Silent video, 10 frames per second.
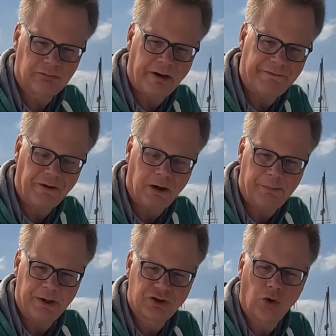
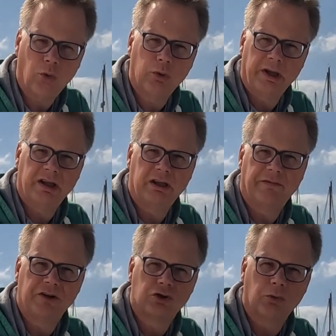refurbish all the
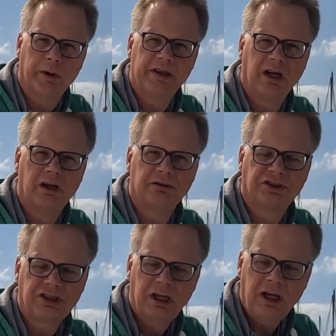individual
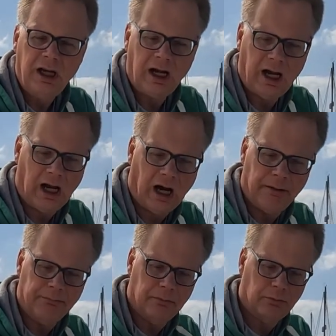windows.
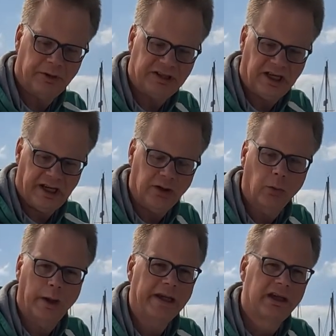We did it in a
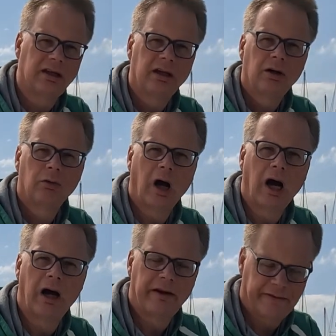week,
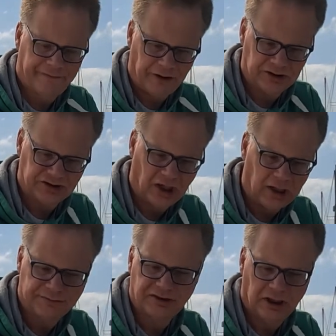first
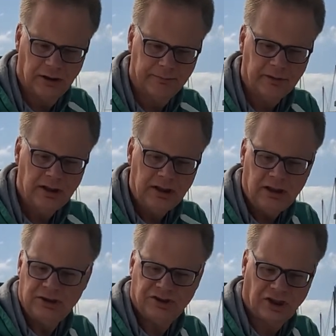half term.
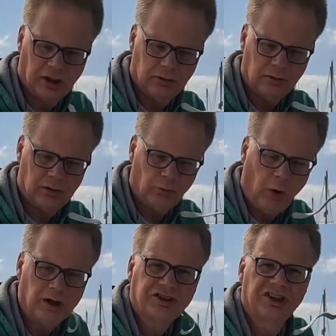So
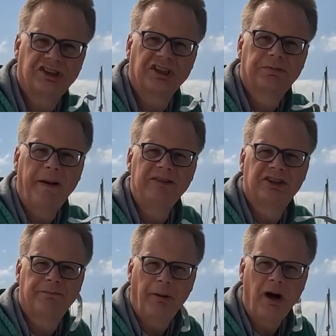whilst it's
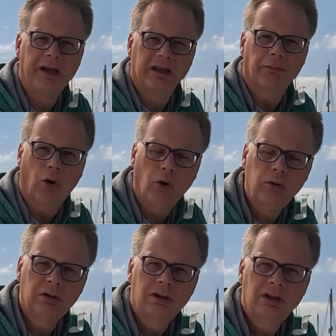expensive buying them all,